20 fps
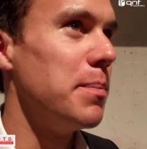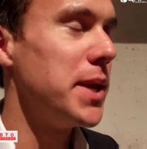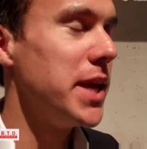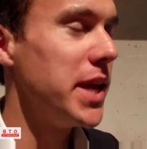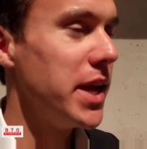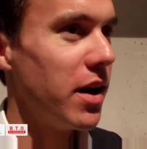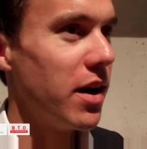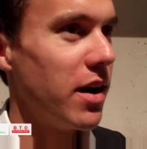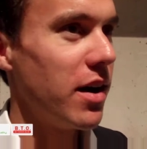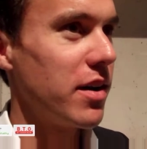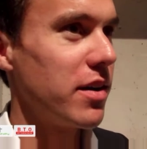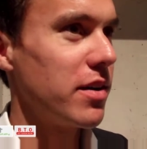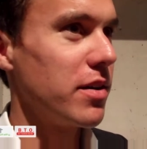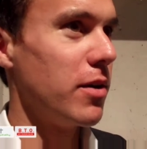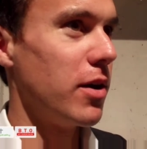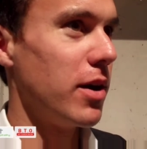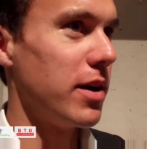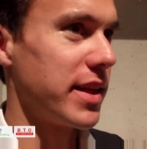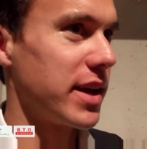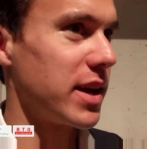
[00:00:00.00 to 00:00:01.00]
PR
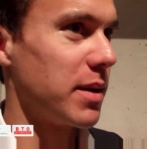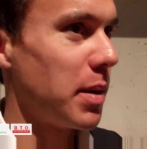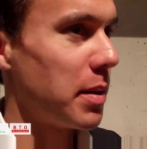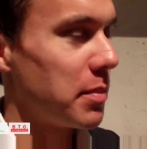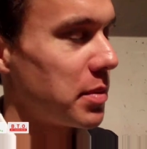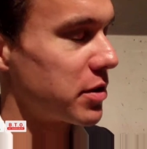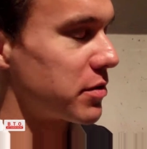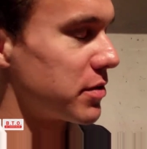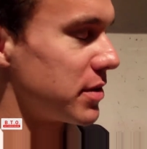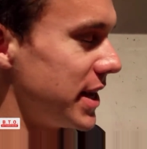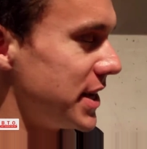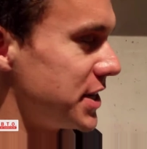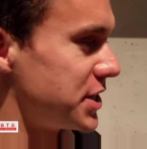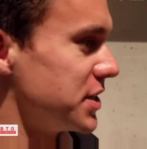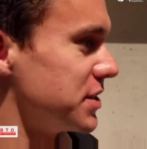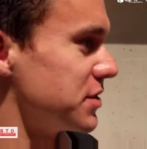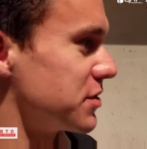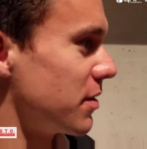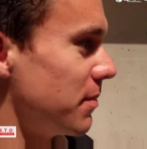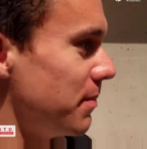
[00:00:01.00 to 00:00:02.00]
or like a public
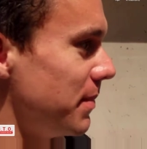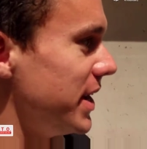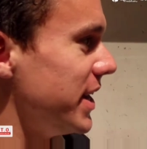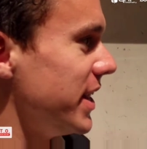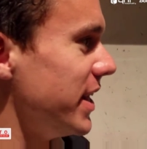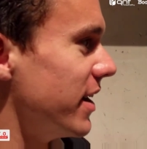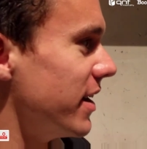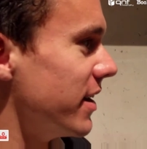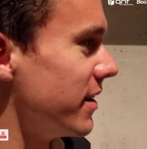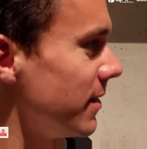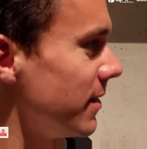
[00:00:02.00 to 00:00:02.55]
relations or media